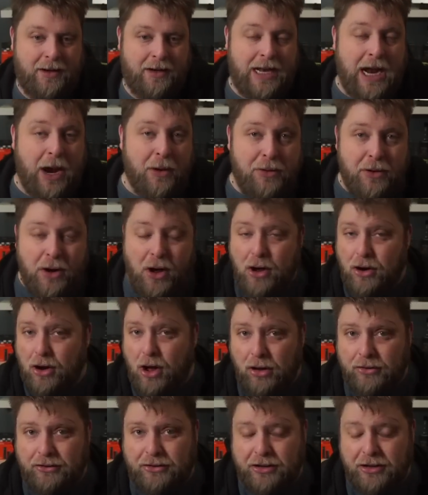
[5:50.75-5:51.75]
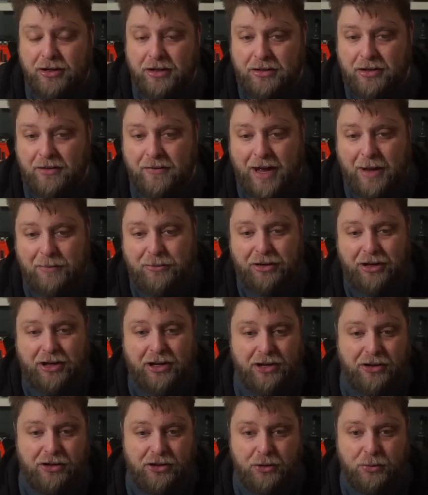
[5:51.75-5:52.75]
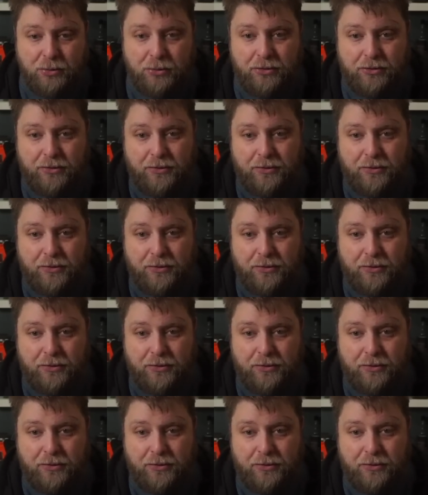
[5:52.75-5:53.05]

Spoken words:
Now, there are alternative apps you can use